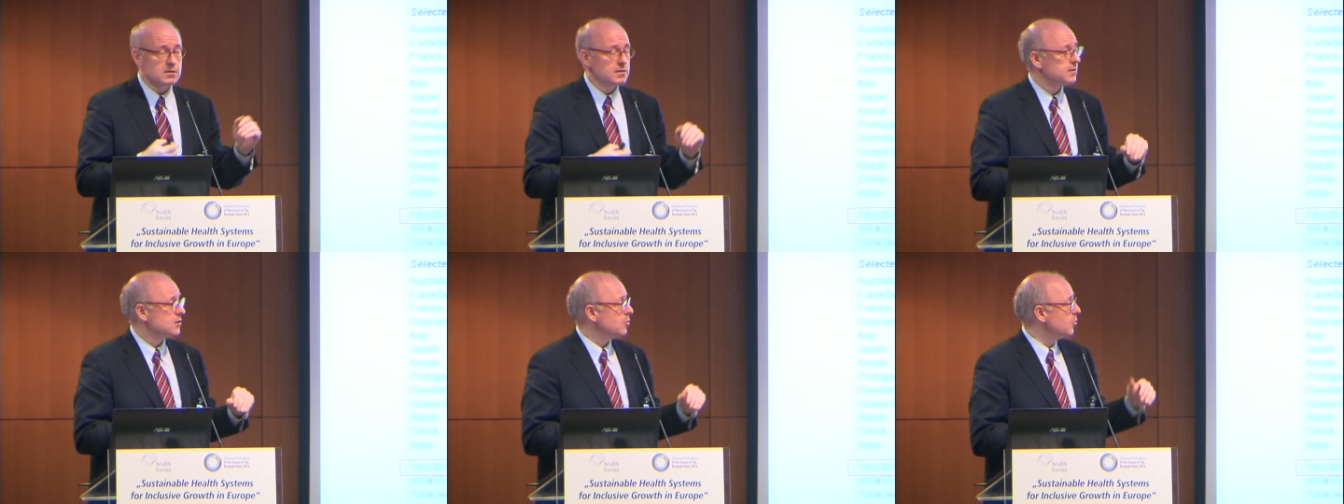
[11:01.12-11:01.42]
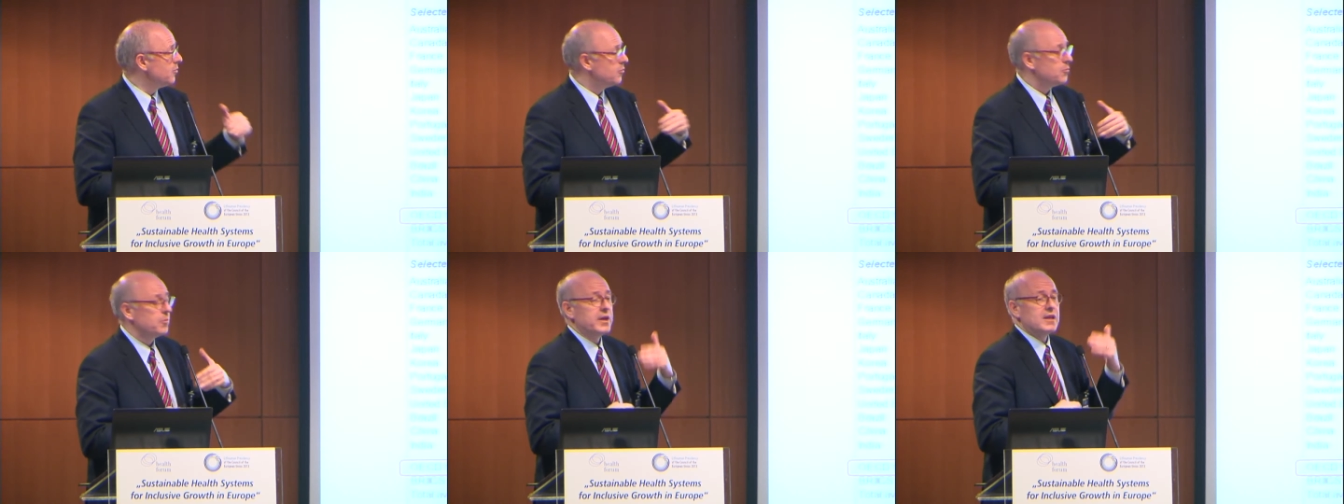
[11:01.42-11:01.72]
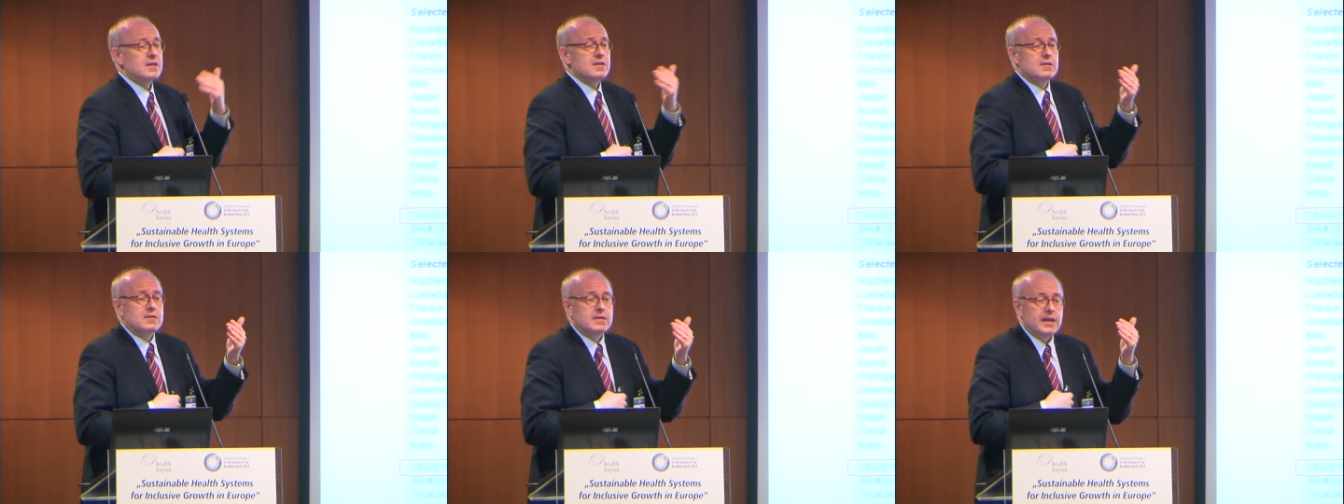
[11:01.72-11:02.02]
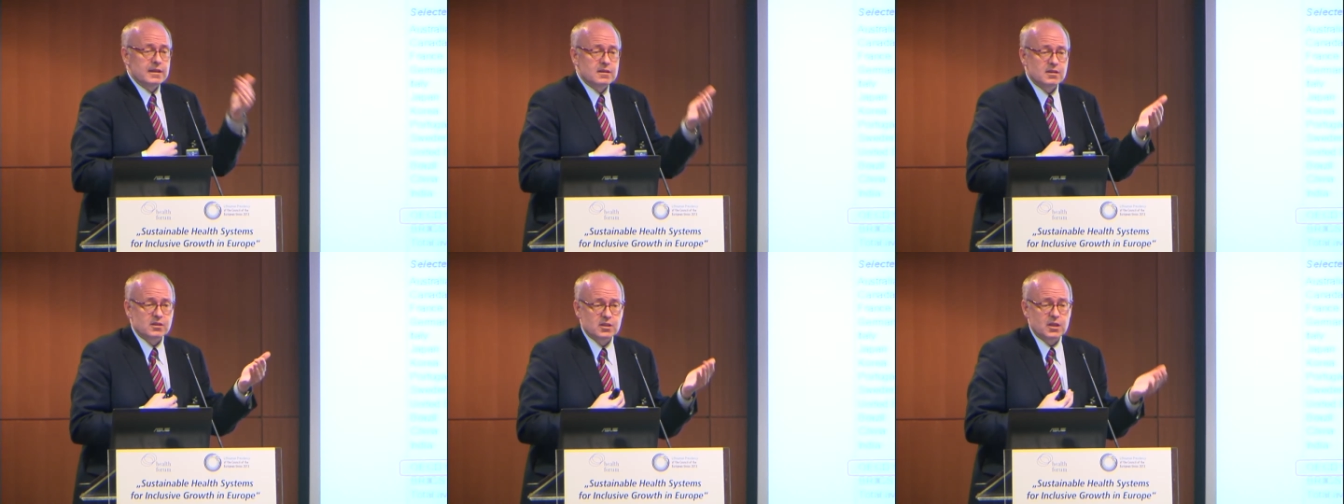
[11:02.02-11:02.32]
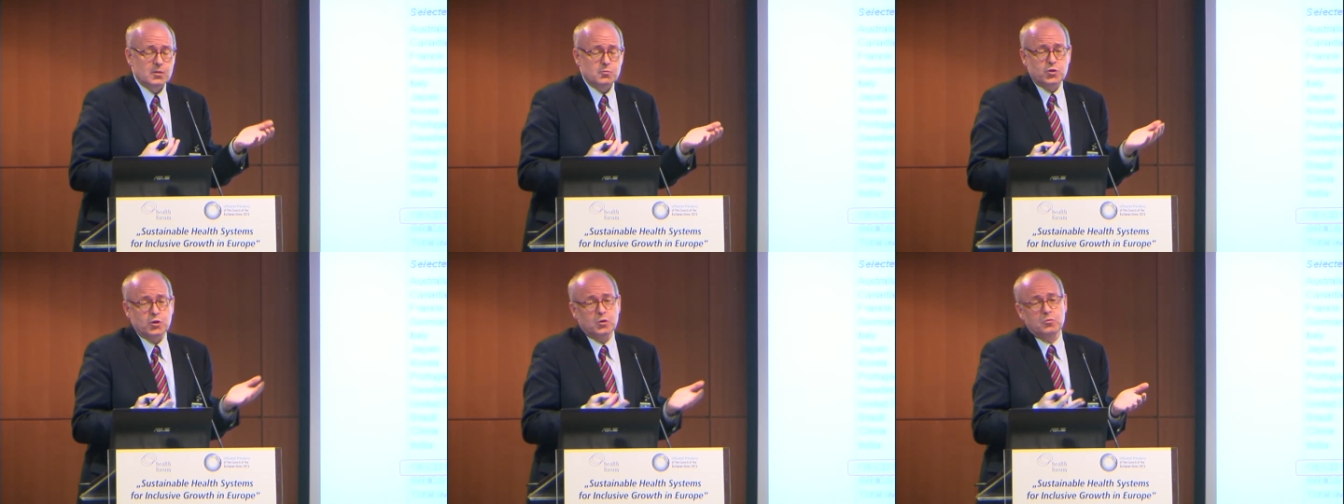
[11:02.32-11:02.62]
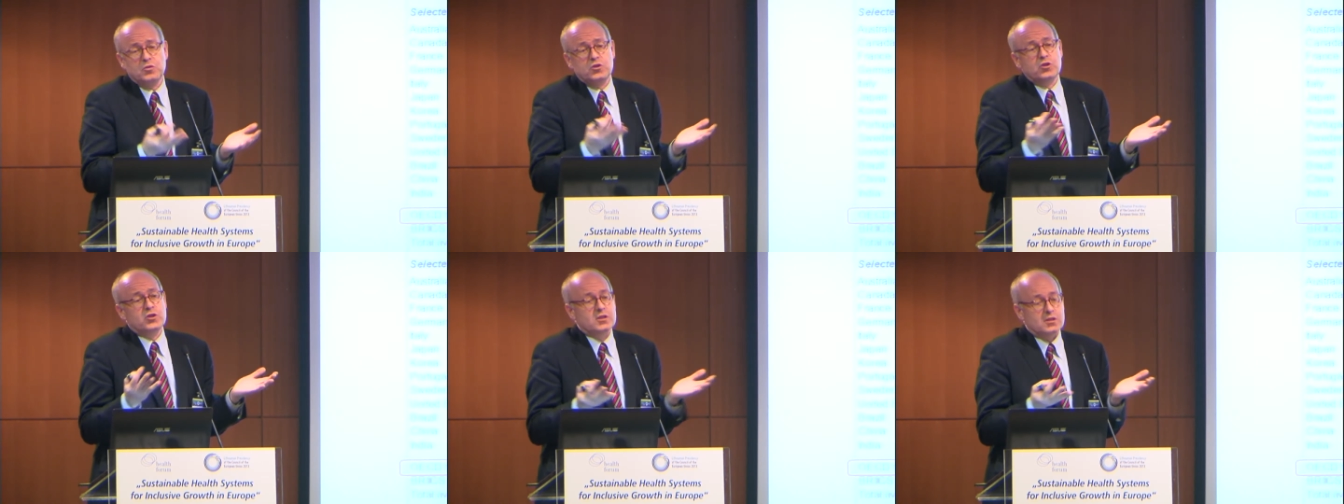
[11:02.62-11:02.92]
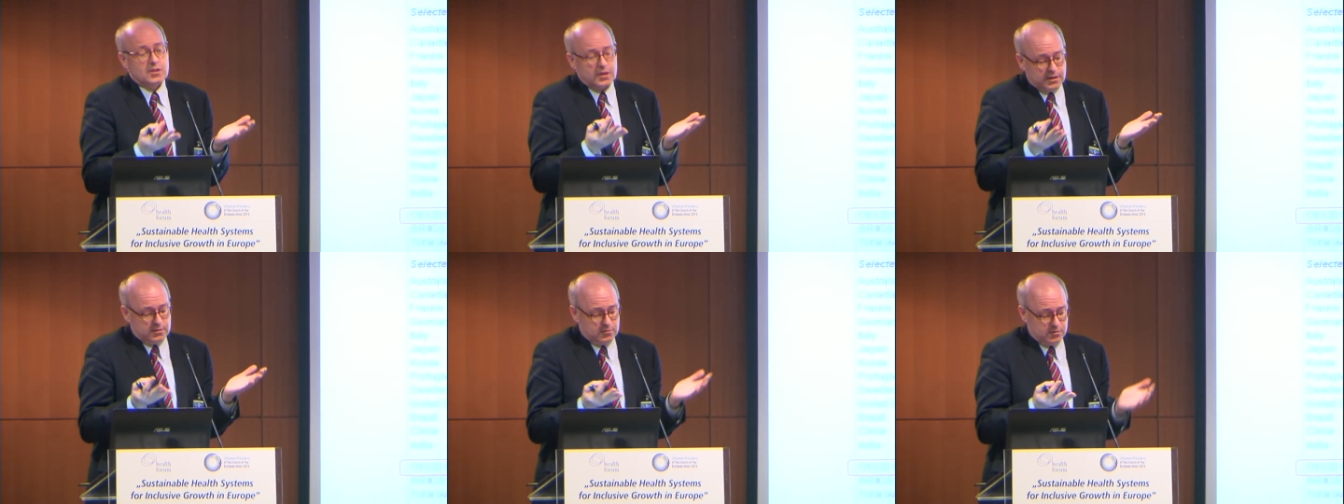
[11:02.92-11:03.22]
So if we make that assumption, which is,
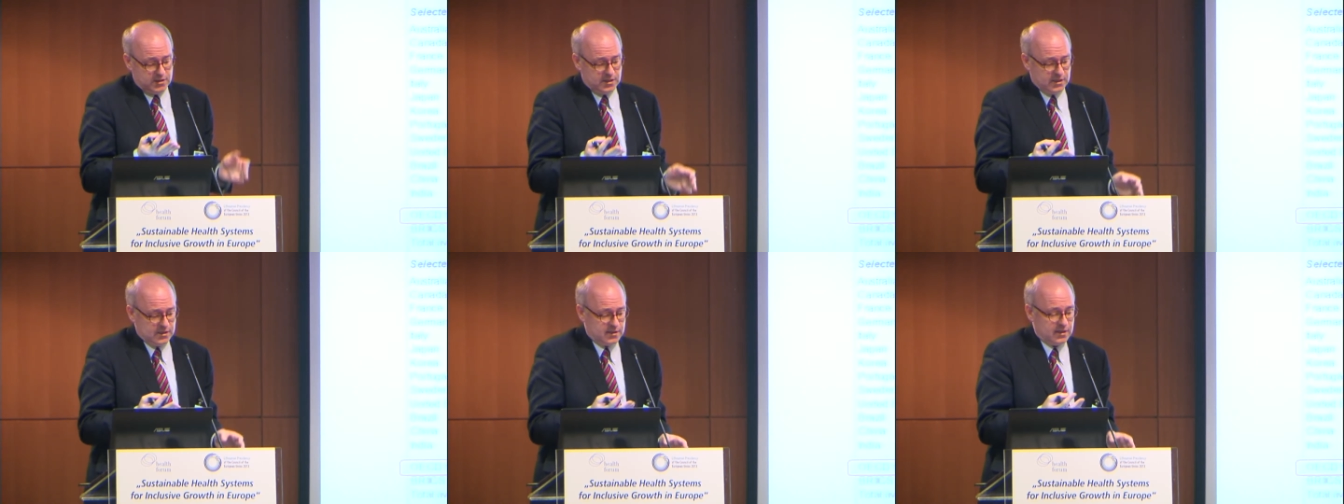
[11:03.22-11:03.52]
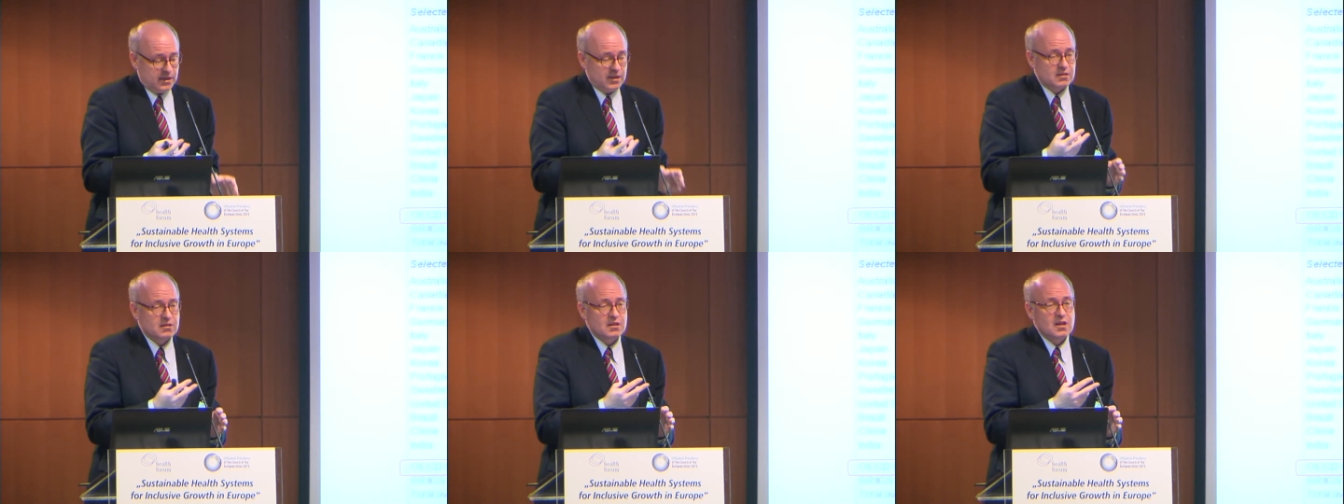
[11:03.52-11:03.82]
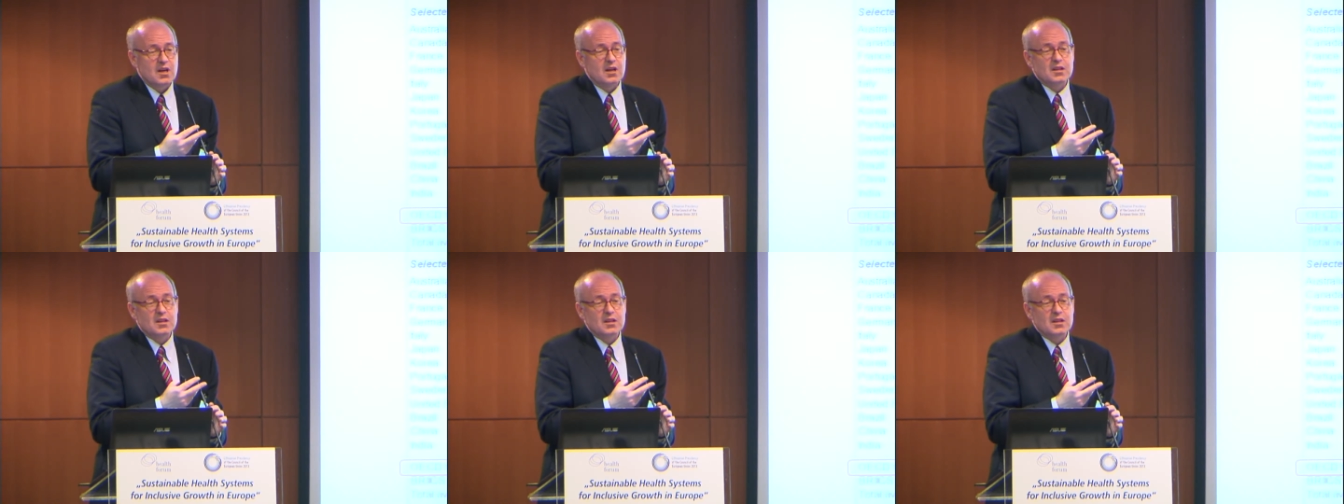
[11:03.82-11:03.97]
as I said,